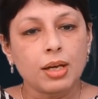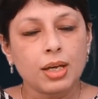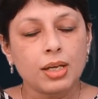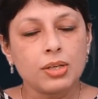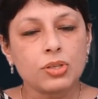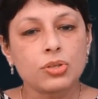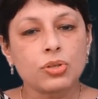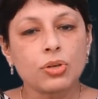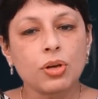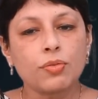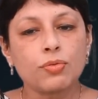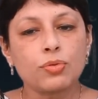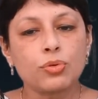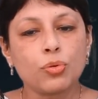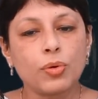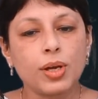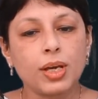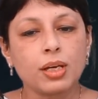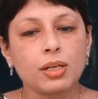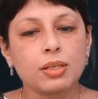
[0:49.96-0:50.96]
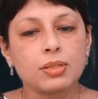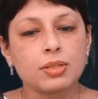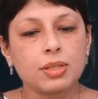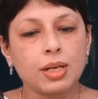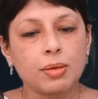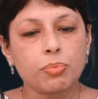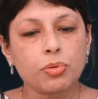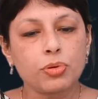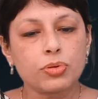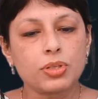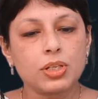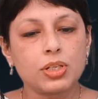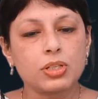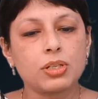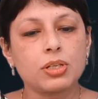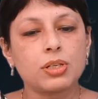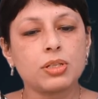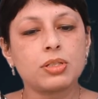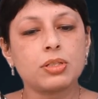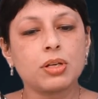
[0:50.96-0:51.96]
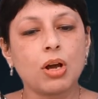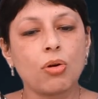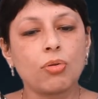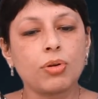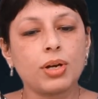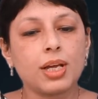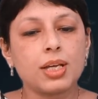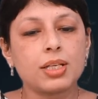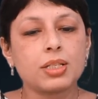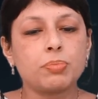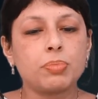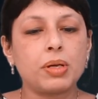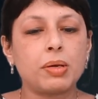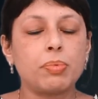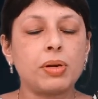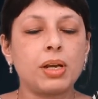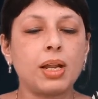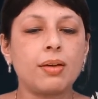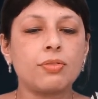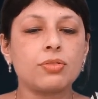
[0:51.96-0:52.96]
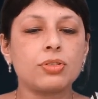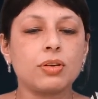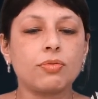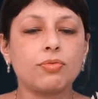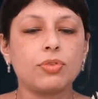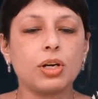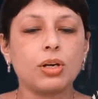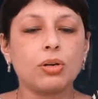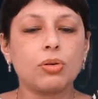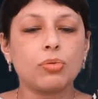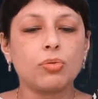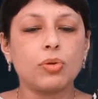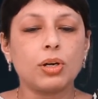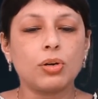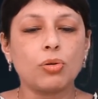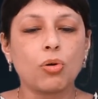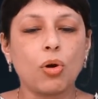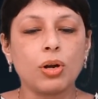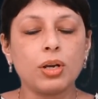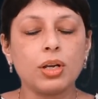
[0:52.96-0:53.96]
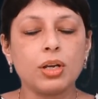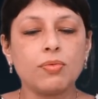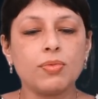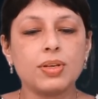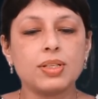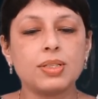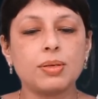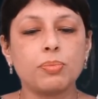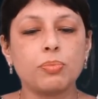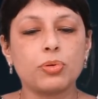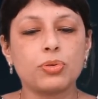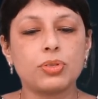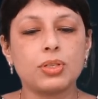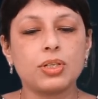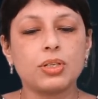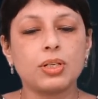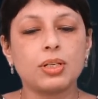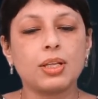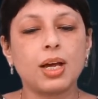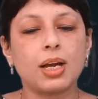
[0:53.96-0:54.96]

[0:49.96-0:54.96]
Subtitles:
Instead of doing snip procedures, nowadays people have shifted to a non-invasive procedure,